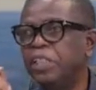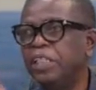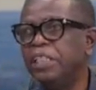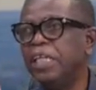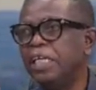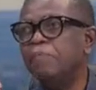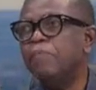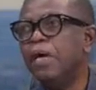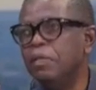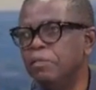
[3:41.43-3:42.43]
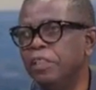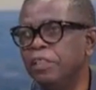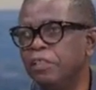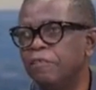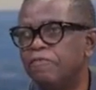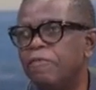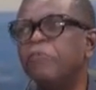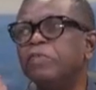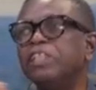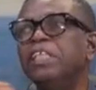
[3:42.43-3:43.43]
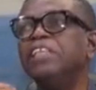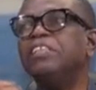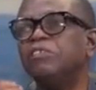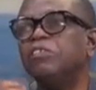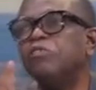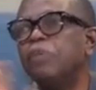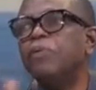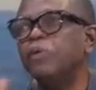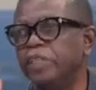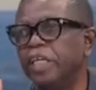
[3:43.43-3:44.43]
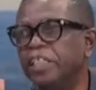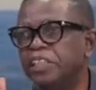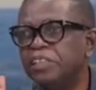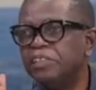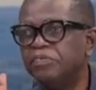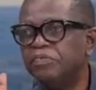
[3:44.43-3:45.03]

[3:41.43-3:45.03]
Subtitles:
leader in parliament found it necessary to apologize.